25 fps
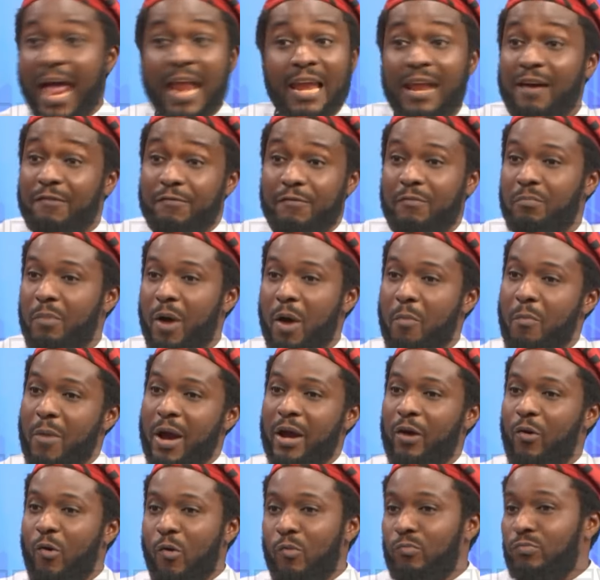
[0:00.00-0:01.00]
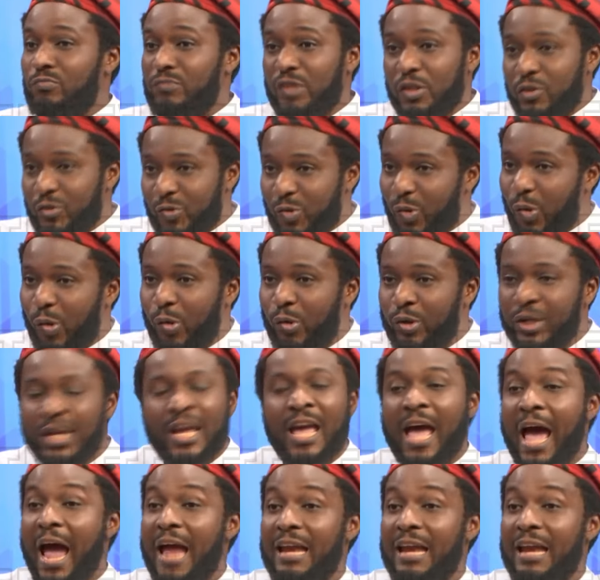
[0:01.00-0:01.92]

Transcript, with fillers: I laugh about my condition.